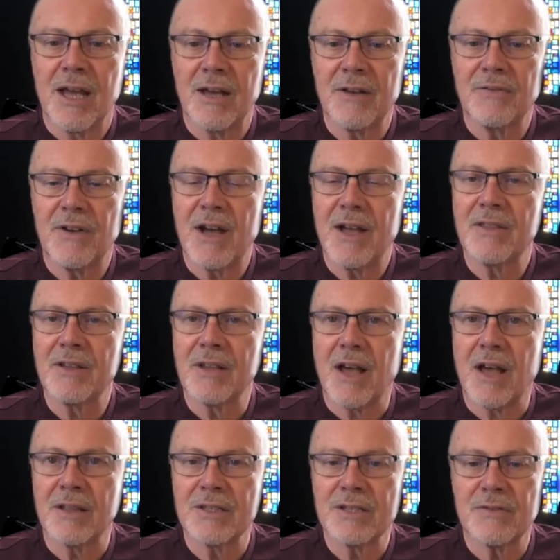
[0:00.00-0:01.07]
and find the
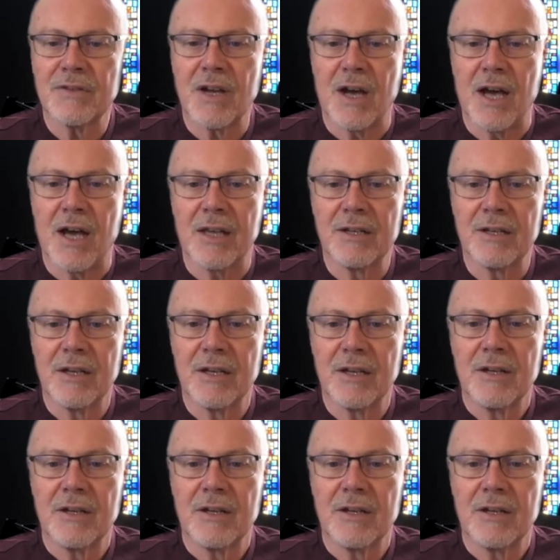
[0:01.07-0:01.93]
knowledge of God.